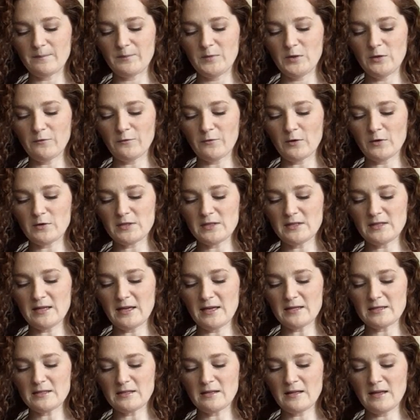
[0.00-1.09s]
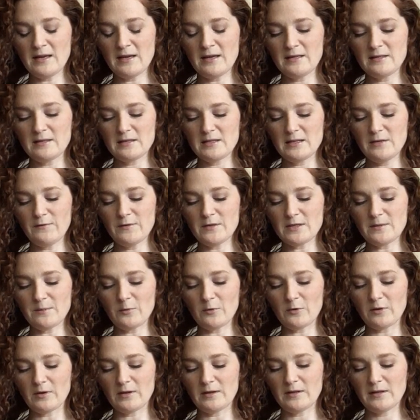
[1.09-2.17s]
You frozen? Asked Eli. Stiff as a
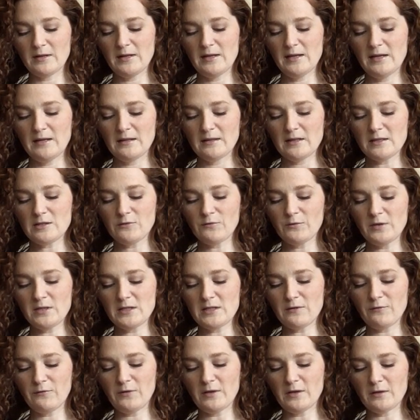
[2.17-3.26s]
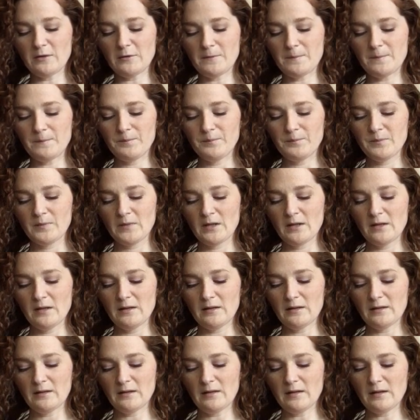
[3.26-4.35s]
board. Let's freeze a few.
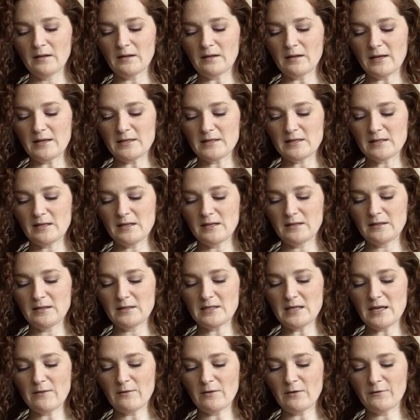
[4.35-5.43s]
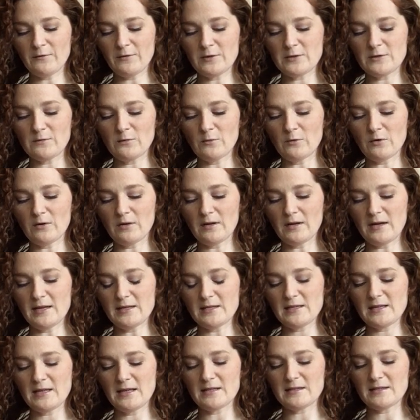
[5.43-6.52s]
Eli said. Let's have our first war,
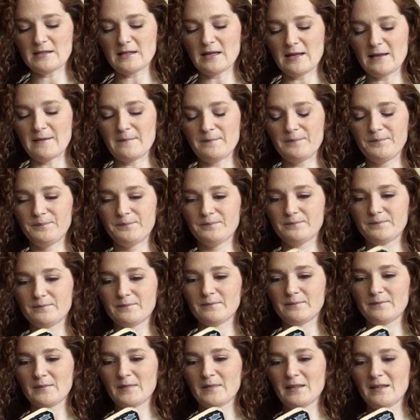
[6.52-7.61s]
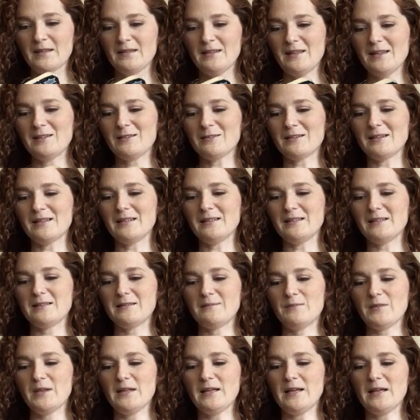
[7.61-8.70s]
us against them. They grinned.
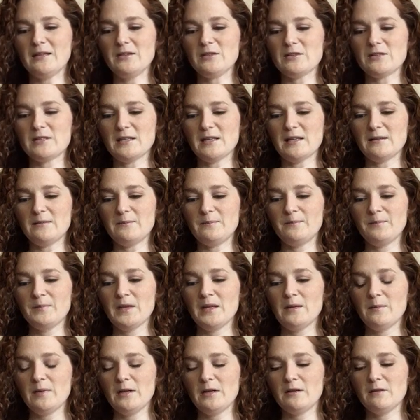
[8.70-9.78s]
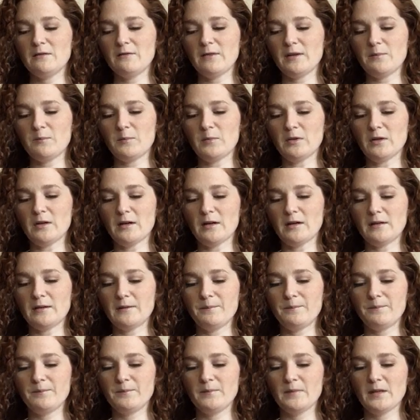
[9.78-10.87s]
Then Ender said, better invite Bernard.
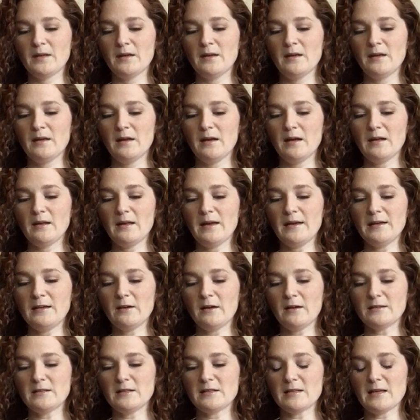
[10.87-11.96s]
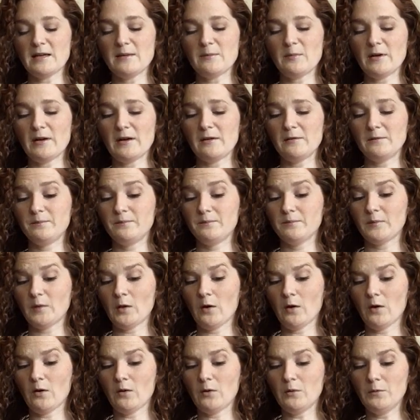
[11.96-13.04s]
Eli cocked his eyebrow.
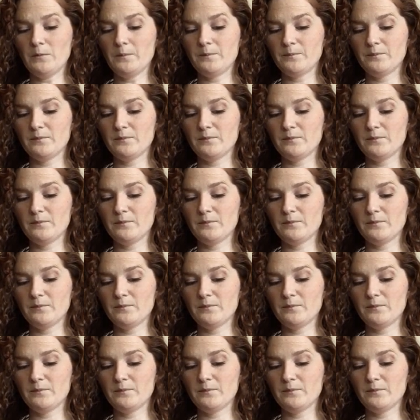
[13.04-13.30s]
Oh?